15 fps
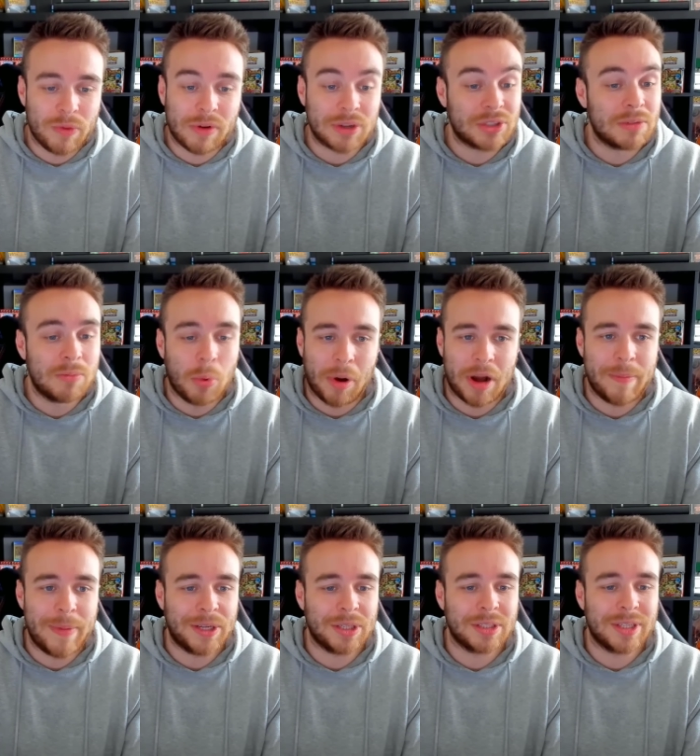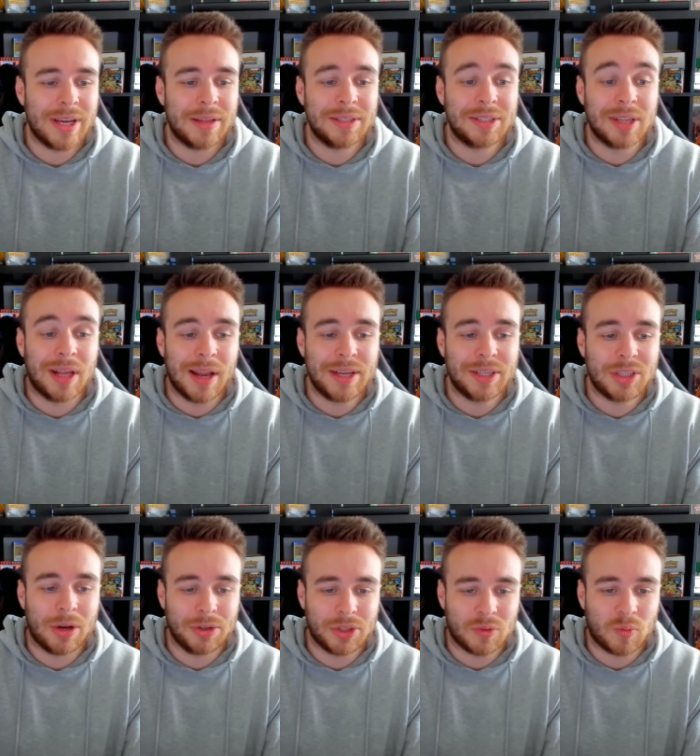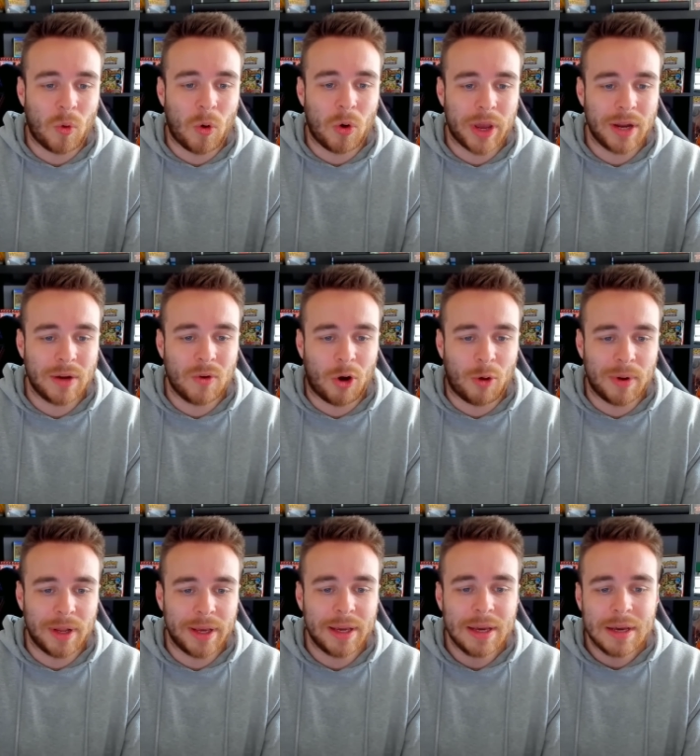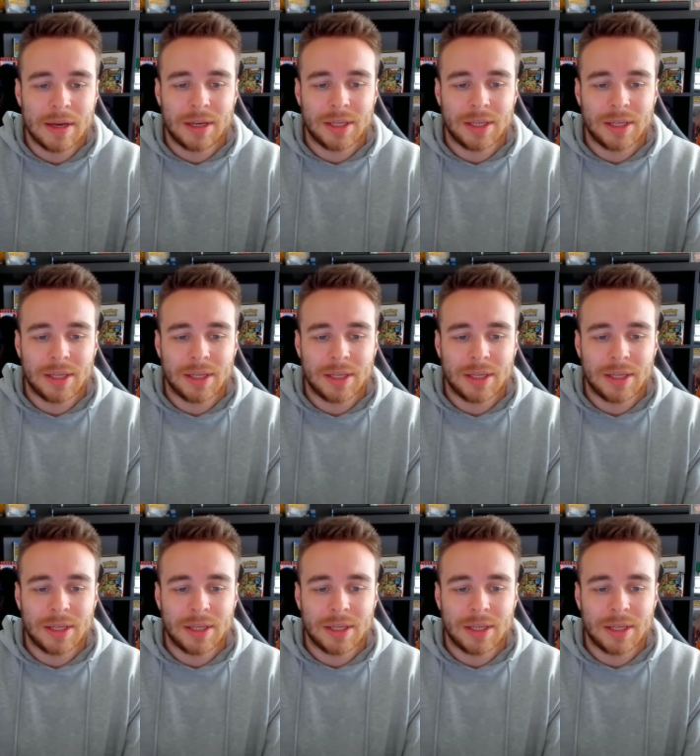We've got some more animations here. This is Glaceon just walking normally.